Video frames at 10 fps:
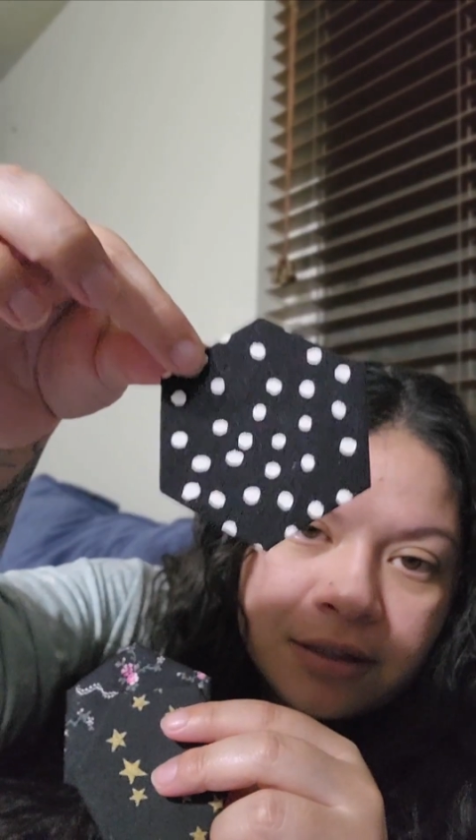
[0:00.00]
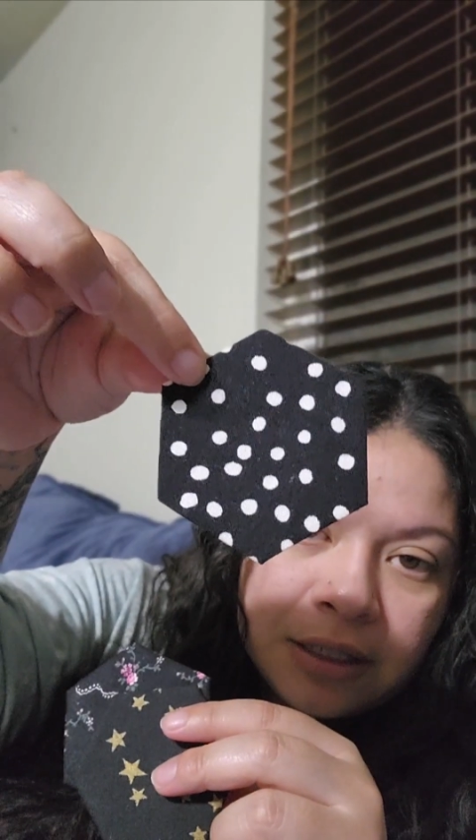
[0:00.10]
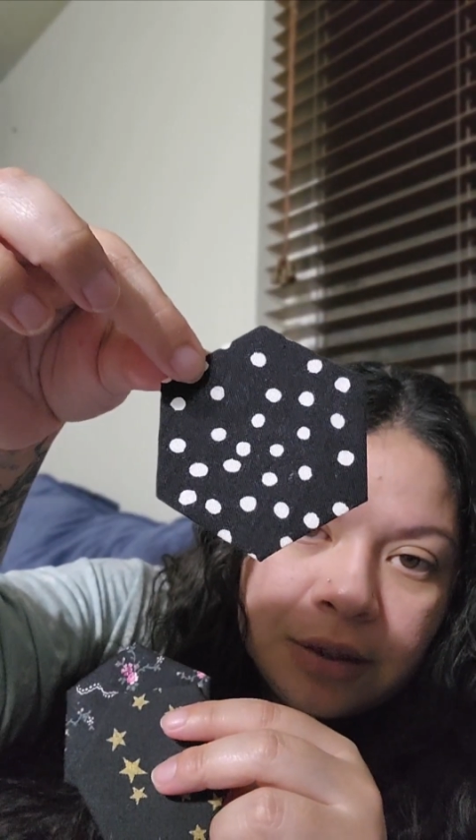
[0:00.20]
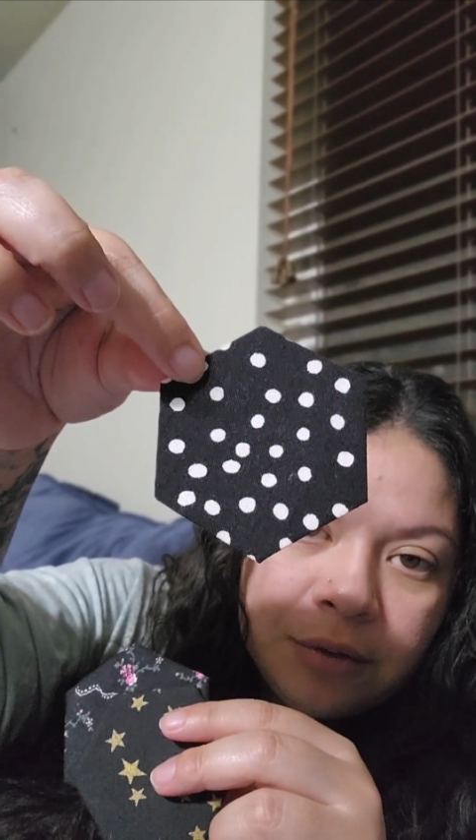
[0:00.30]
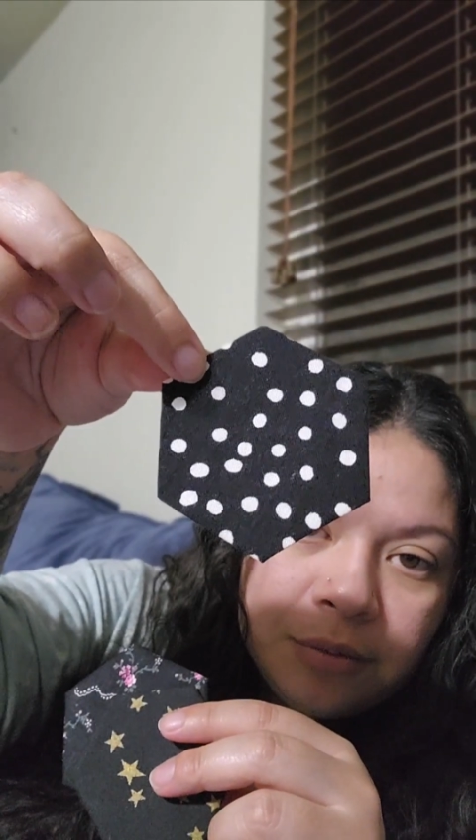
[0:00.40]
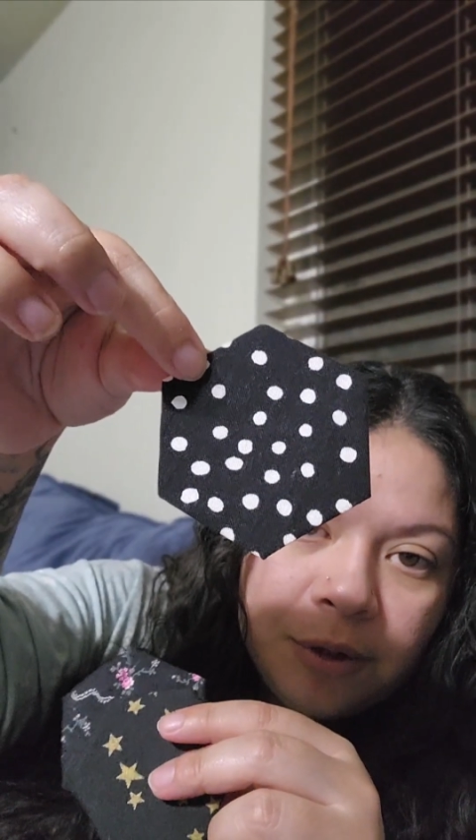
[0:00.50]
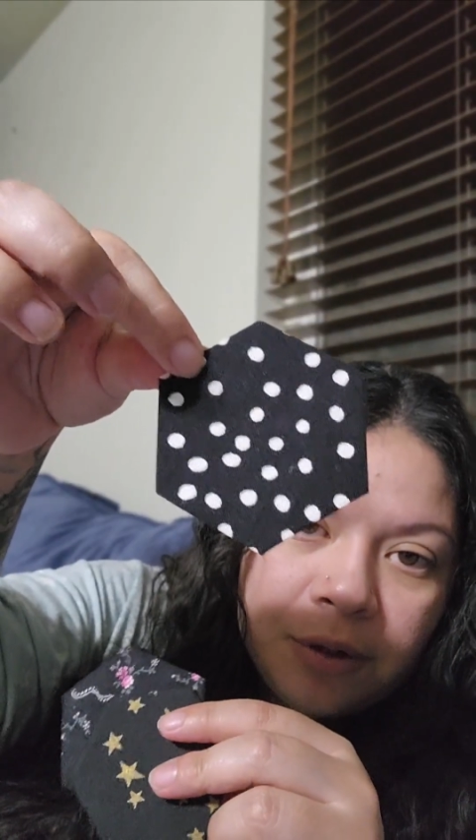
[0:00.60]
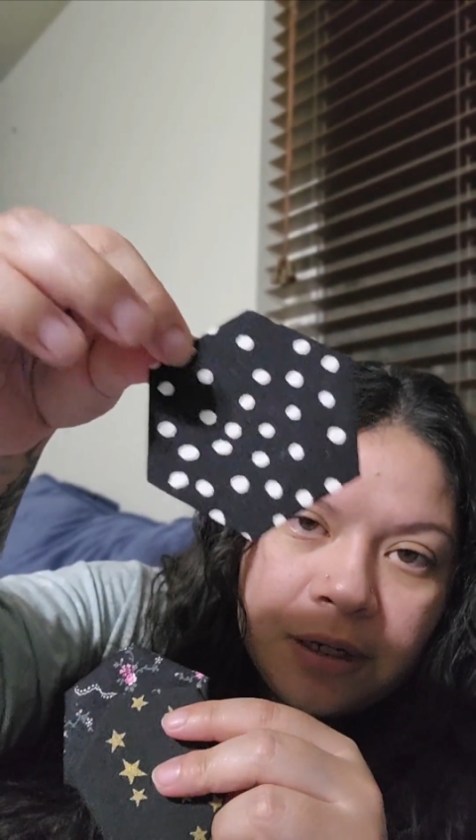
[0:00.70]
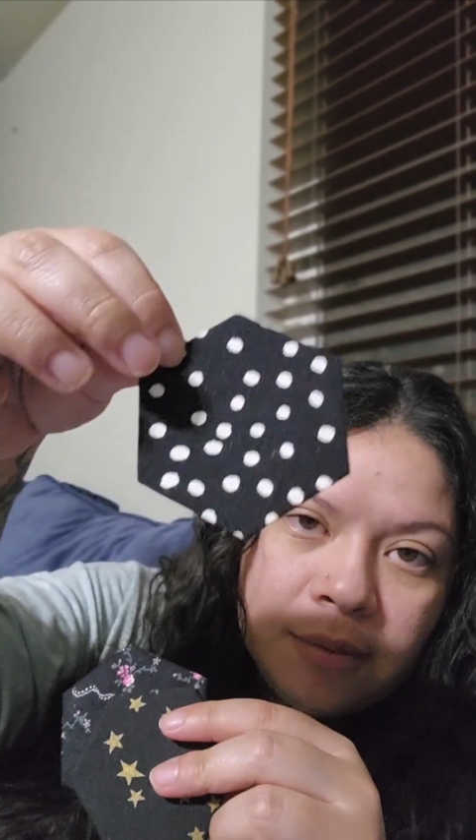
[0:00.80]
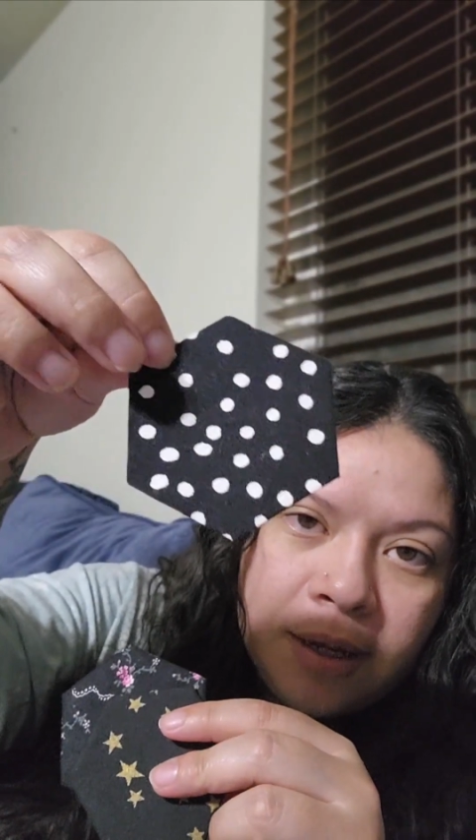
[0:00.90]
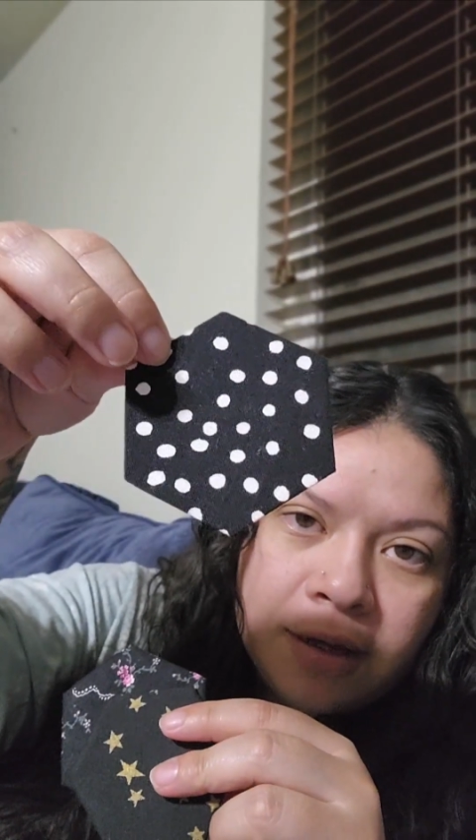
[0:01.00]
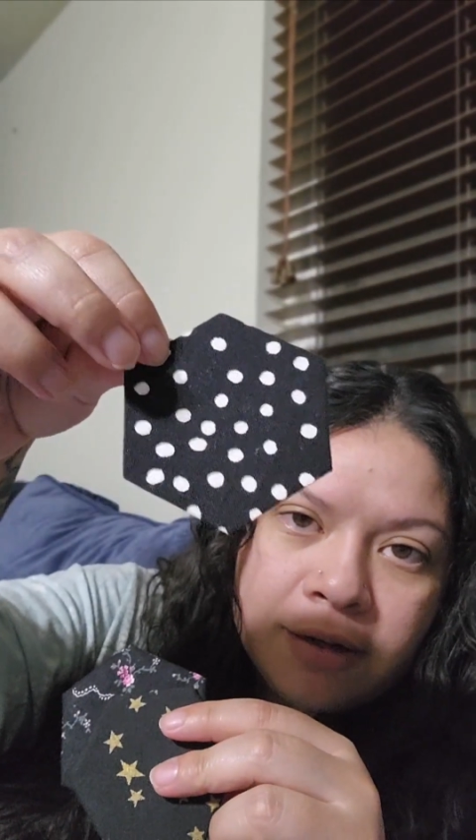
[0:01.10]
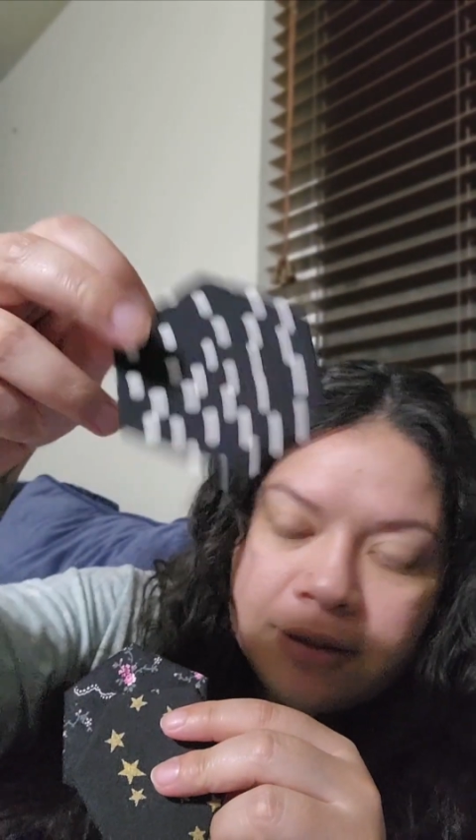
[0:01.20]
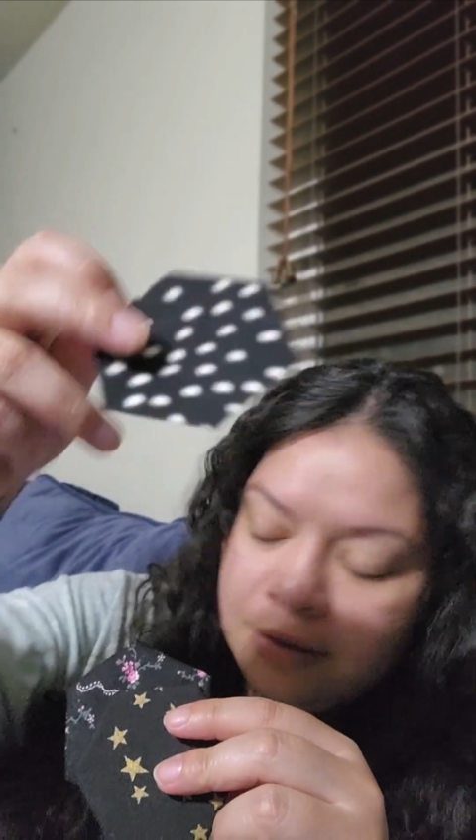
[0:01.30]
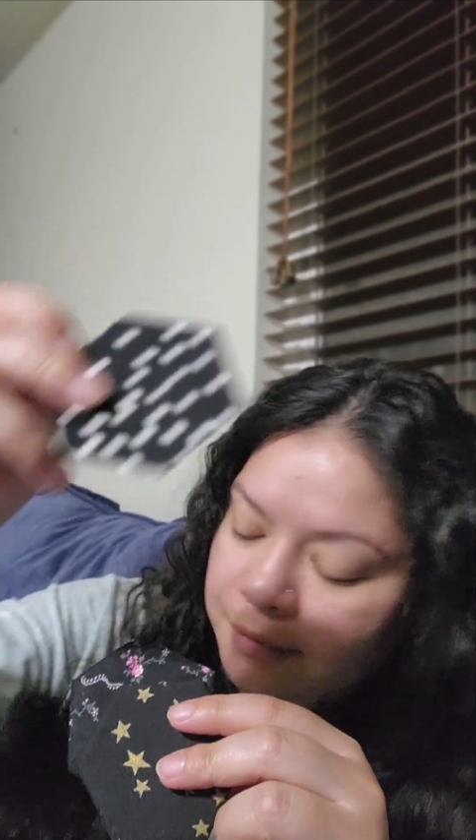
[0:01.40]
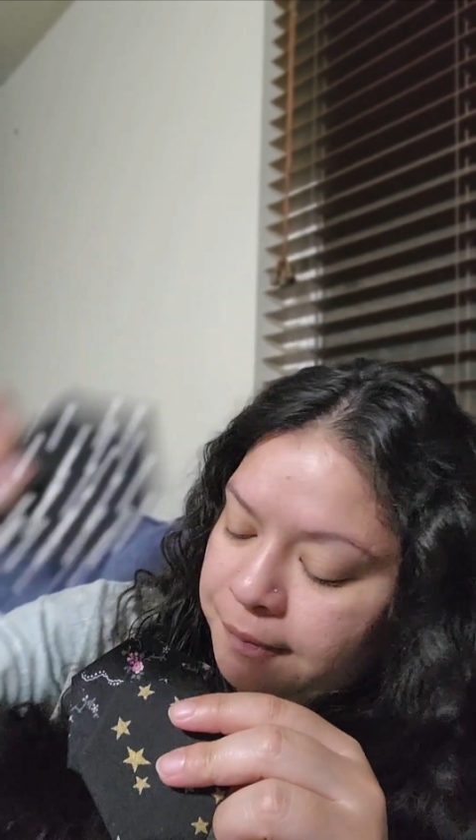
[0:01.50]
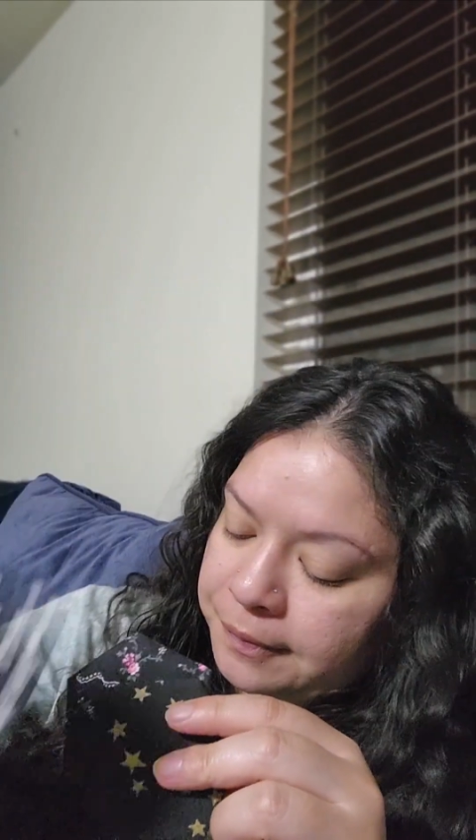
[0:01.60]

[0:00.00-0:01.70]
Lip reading: cute polka dot pattern,